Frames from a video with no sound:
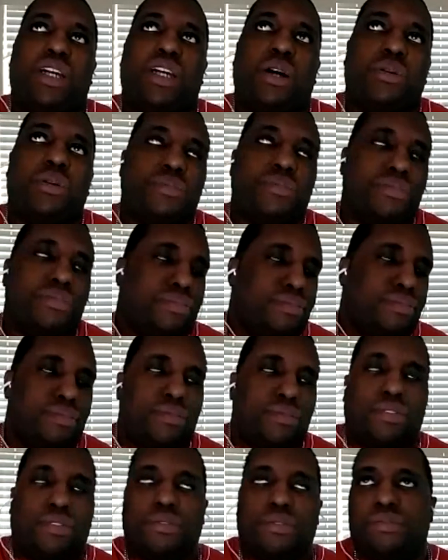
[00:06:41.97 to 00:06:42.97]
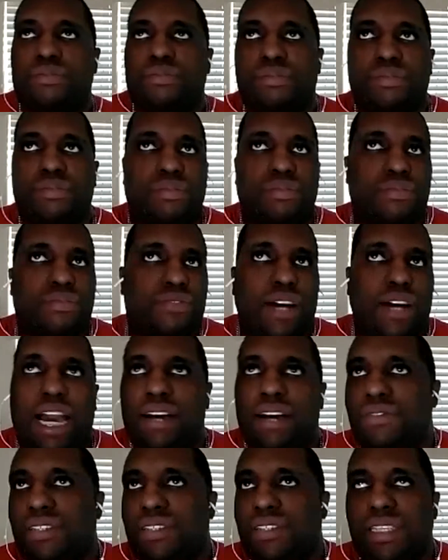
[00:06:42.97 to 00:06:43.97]
So from
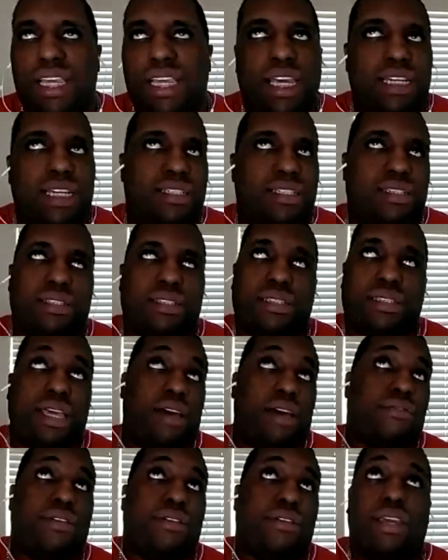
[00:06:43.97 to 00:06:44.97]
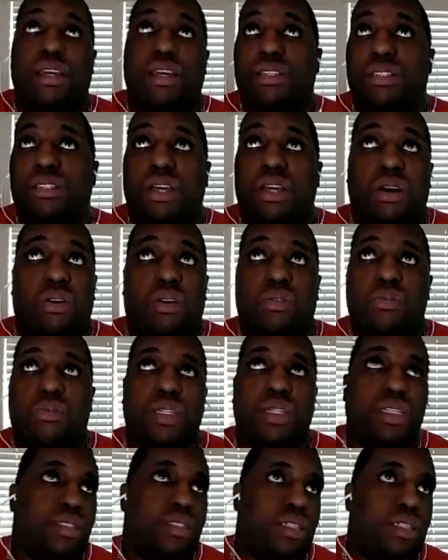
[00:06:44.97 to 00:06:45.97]
five, six, seven years old,
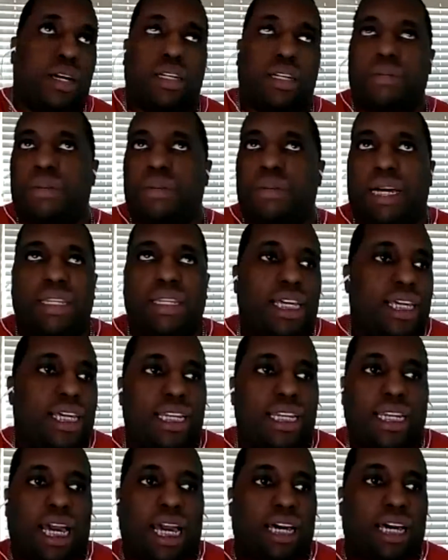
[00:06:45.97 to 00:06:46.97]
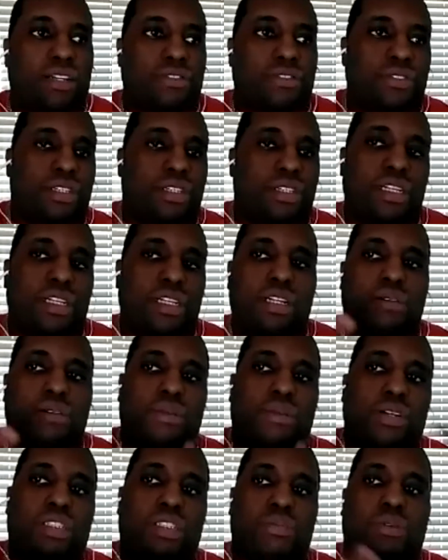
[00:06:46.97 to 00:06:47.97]
we talking about in and out of
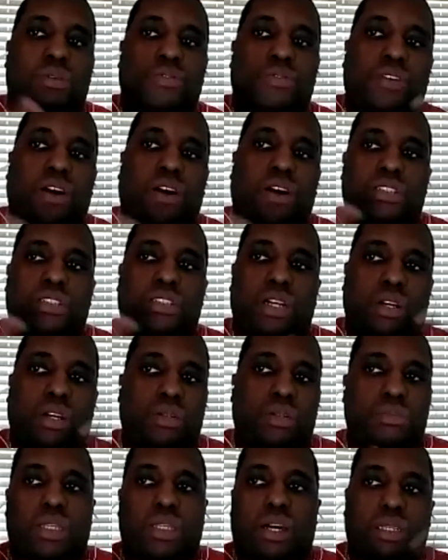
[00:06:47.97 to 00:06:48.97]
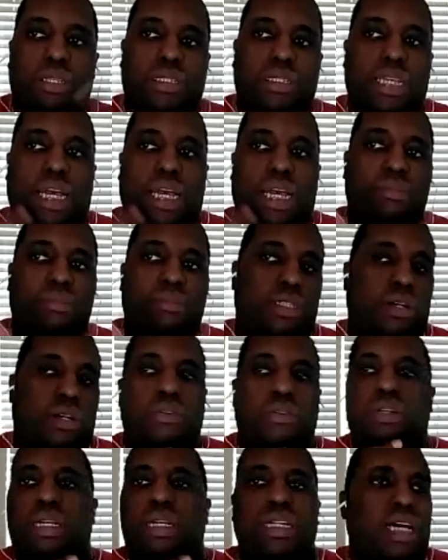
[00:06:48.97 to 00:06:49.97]
multiple foster homes all the time.
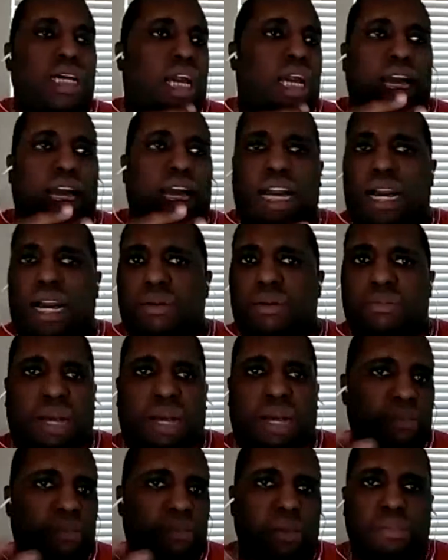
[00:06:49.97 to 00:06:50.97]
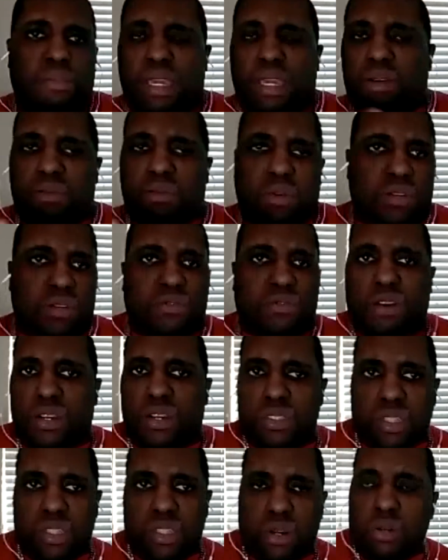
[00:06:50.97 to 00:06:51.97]
So um, I may be in one
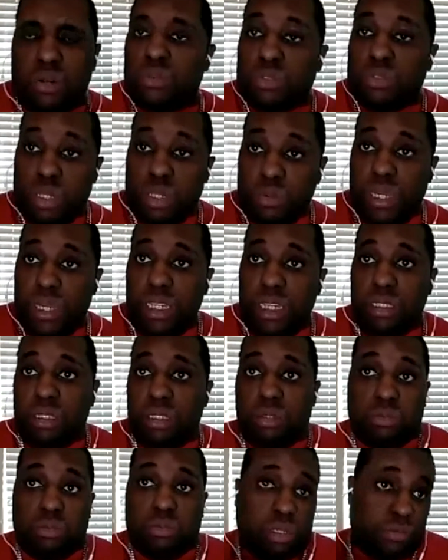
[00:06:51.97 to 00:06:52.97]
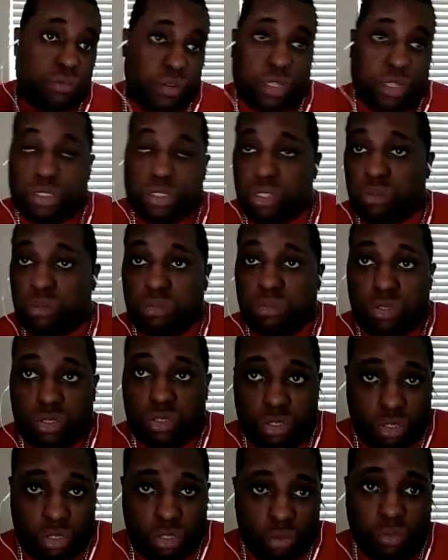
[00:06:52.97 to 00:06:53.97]
foster home three weeks, one foster home
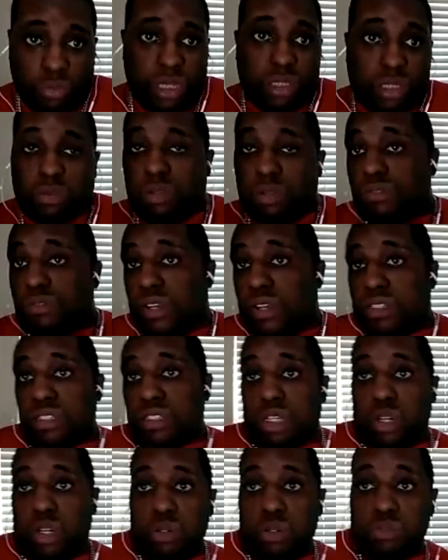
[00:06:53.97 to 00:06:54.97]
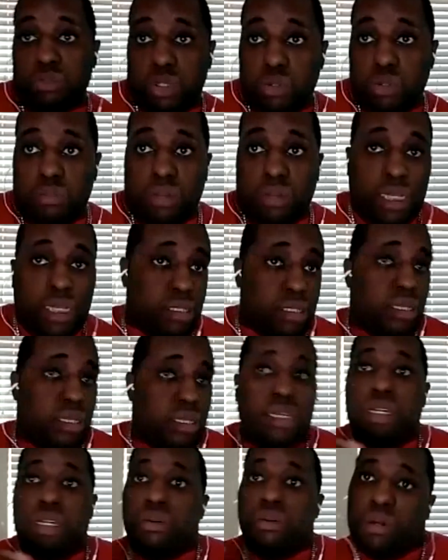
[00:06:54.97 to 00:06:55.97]
two weeks, one foster home two
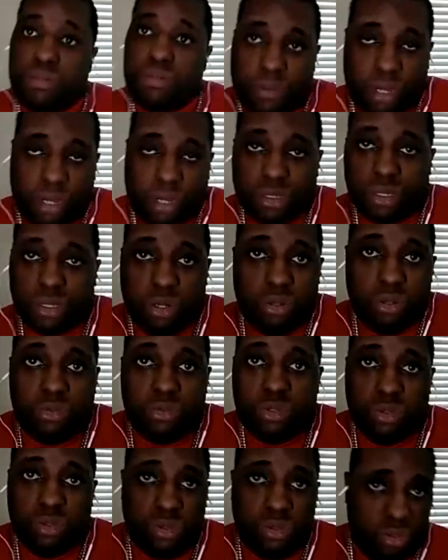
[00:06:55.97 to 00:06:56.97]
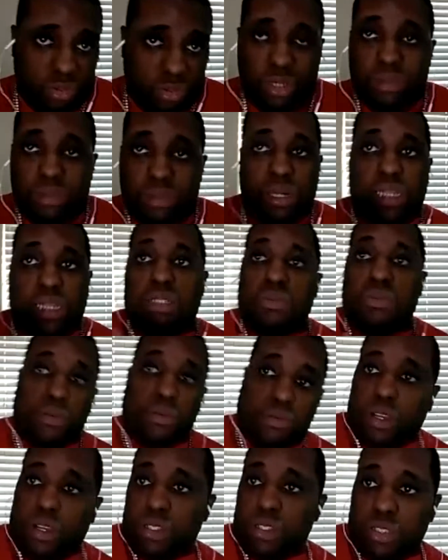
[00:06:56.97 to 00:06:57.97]
months, one foster home three months,
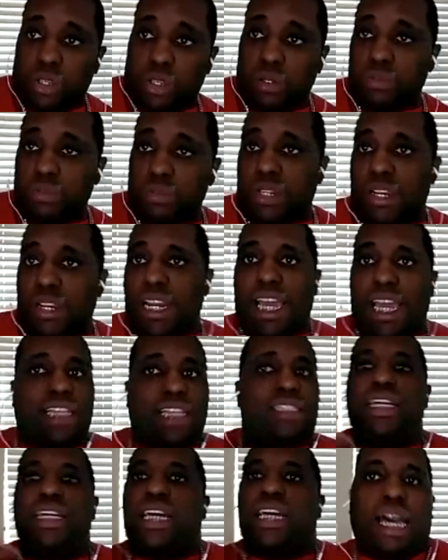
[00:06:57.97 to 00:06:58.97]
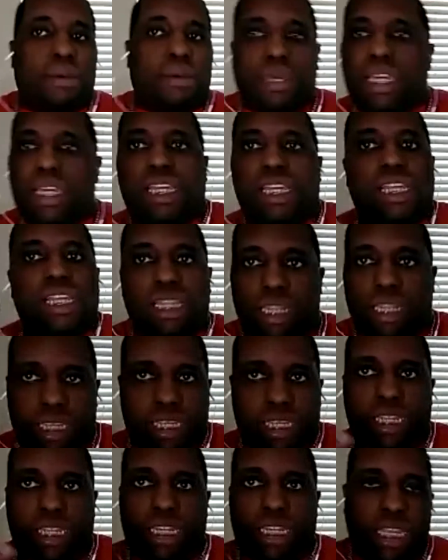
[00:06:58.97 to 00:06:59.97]
one foster home 30 days. I mean, it
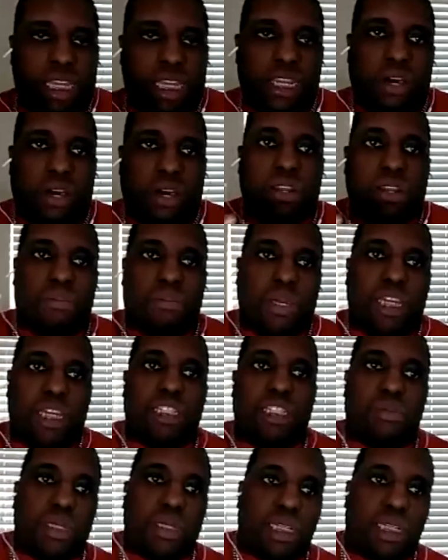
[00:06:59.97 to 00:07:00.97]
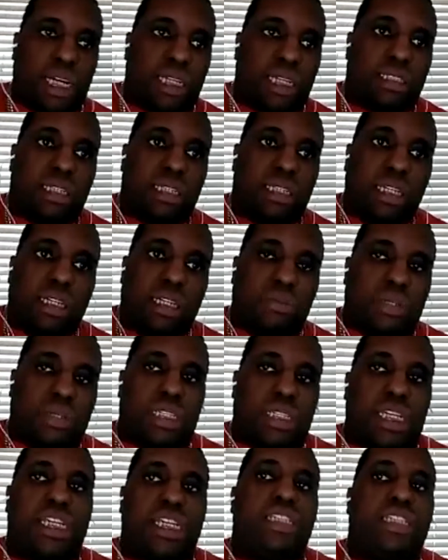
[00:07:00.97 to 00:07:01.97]
it it all depends because
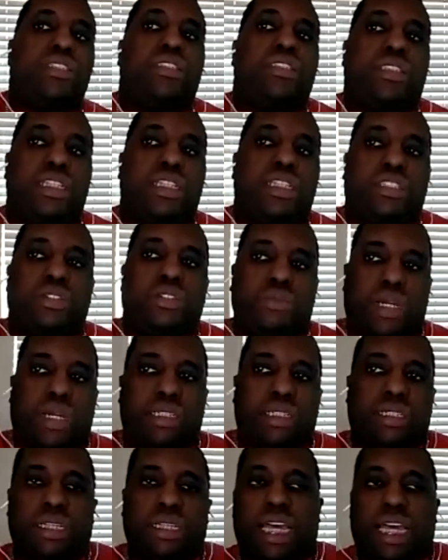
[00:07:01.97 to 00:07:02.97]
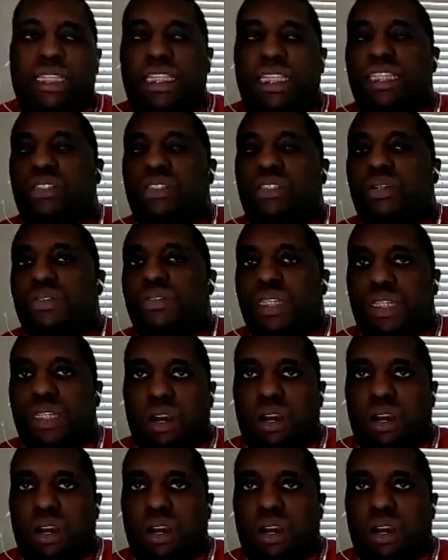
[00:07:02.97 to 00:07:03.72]
with each situation, I think Dr.